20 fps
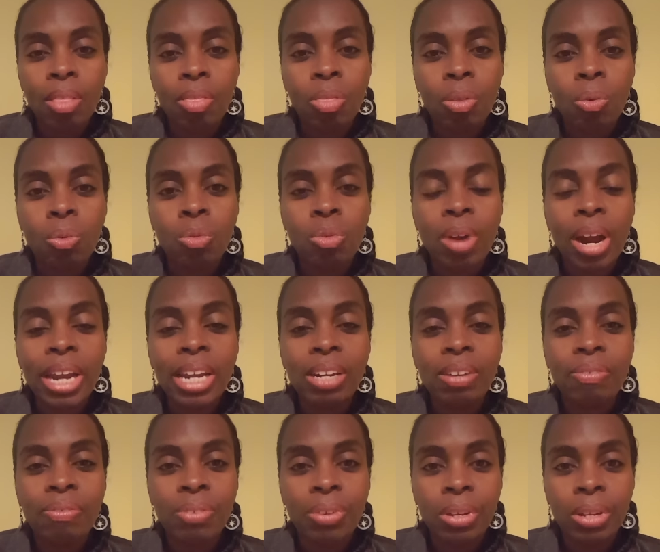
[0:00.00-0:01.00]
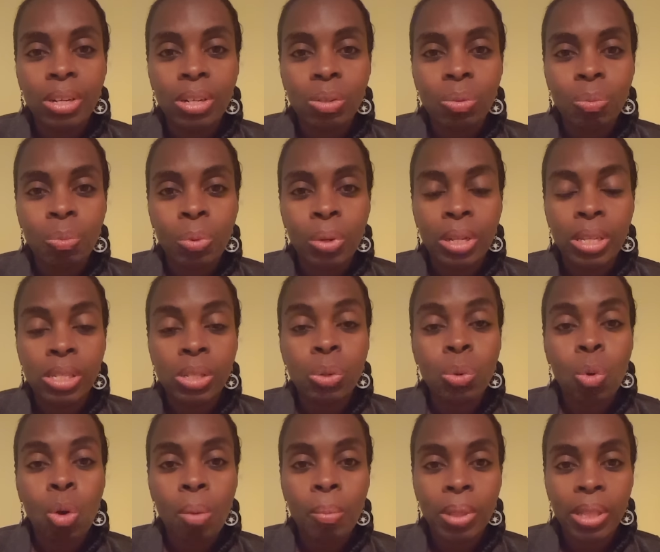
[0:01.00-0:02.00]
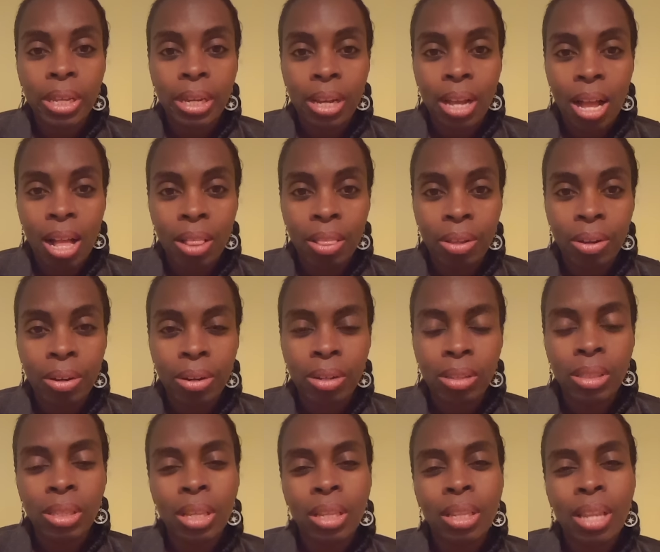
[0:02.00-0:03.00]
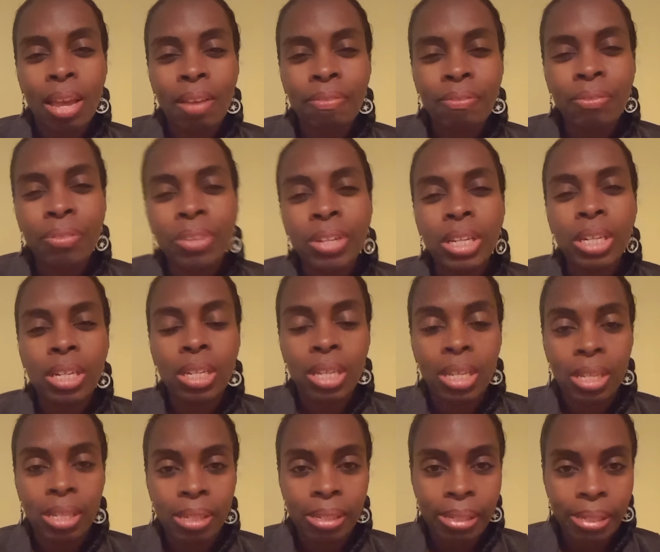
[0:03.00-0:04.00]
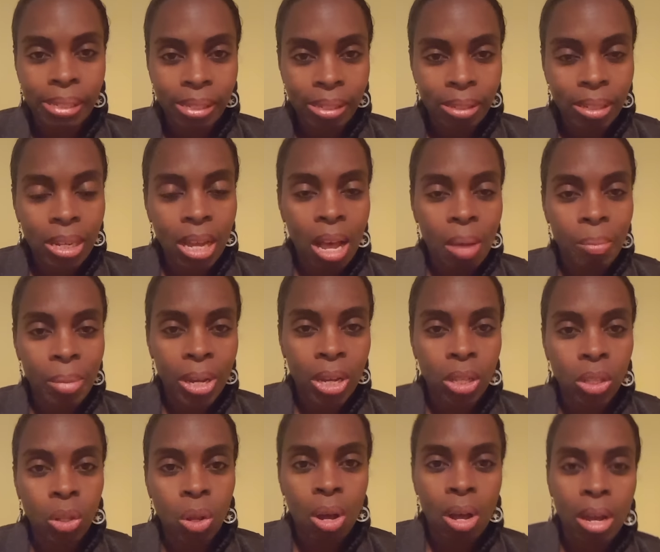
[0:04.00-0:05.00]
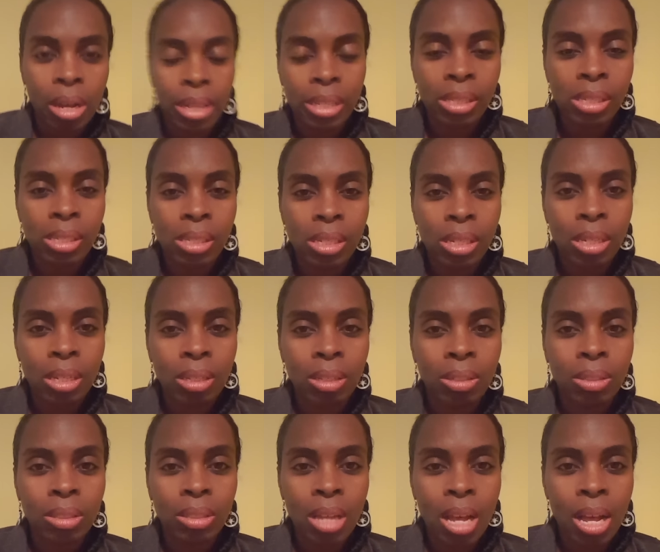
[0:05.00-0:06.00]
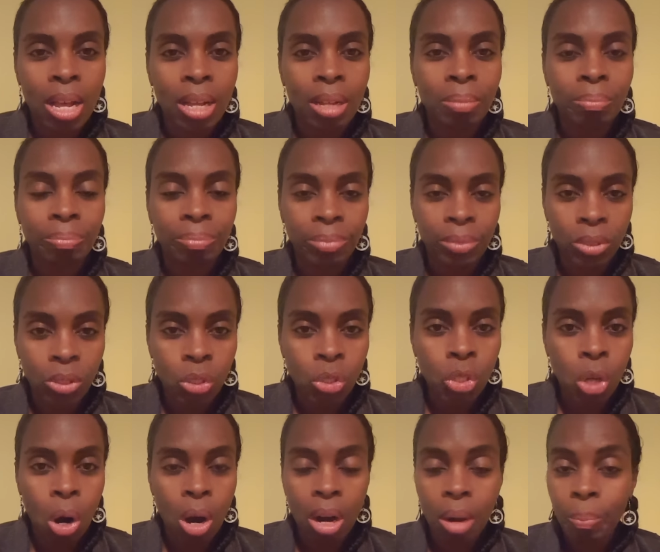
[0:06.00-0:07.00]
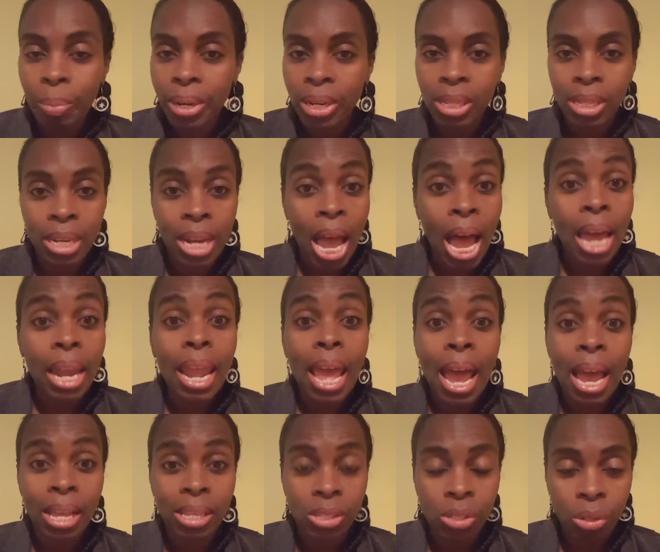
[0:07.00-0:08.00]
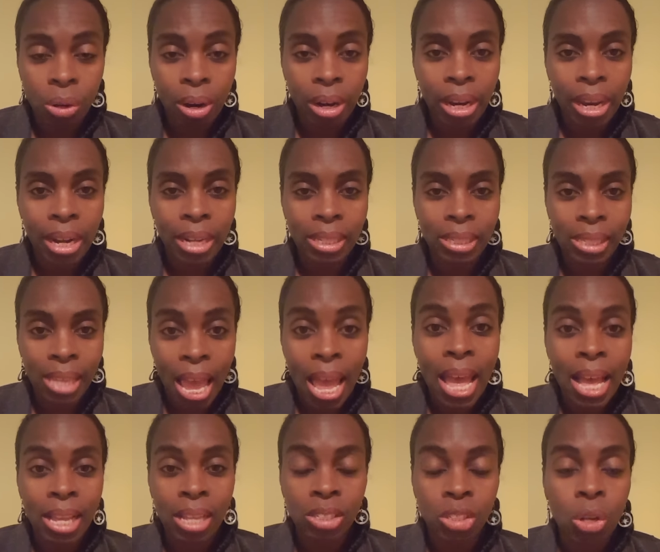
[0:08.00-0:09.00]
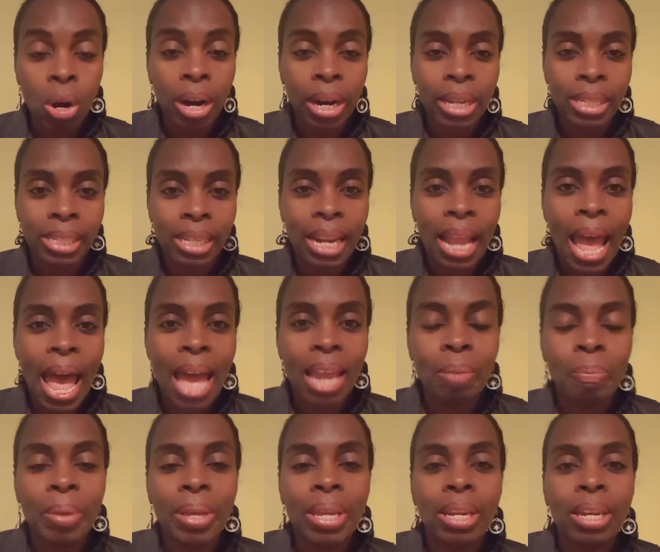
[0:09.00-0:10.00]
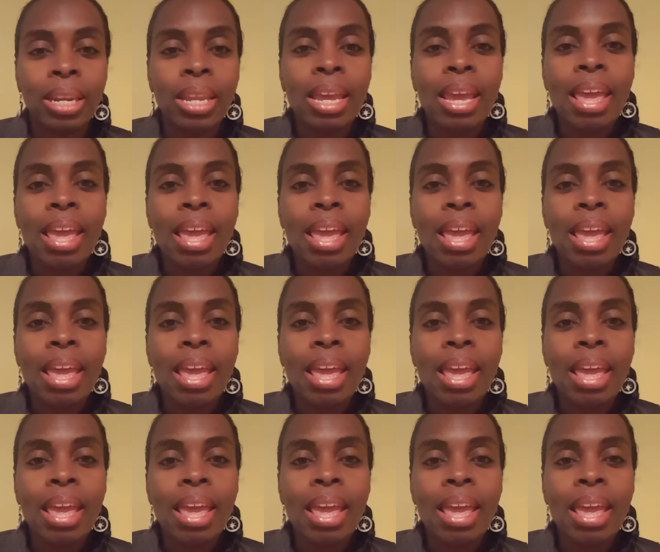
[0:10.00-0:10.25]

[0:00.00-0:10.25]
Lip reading: The right foot was normal in color. The left foot is coming along. It's still dark, but not as dark as it had been.